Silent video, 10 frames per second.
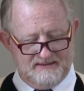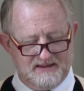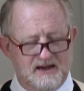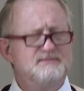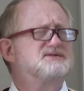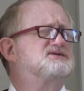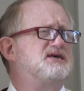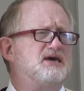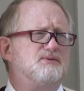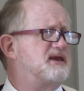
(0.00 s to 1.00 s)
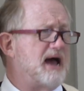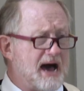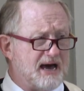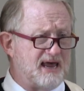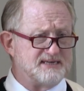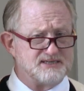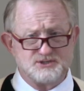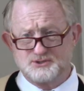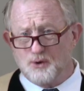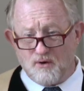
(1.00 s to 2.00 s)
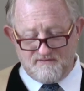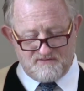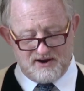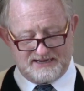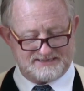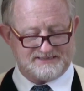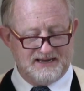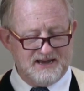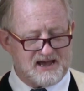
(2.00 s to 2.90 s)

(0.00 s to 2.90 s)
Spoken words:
Come and see what God has in store for us.